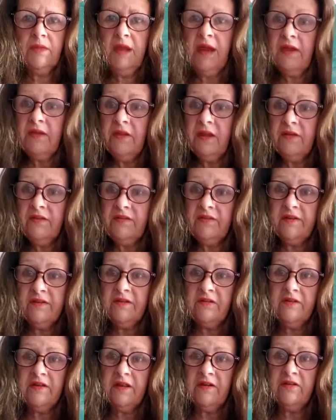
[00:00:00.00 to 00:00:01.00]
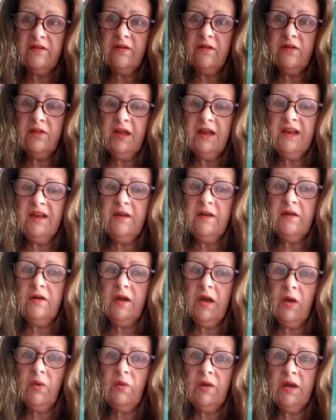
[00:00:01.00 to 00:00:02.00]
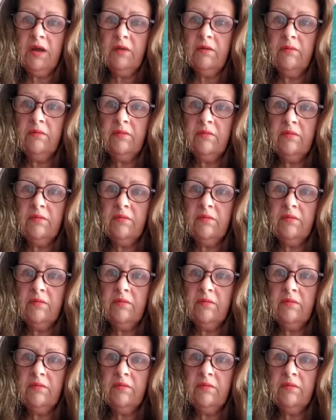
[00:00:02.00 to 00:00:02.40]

and that sixth sense, so that inner knowing,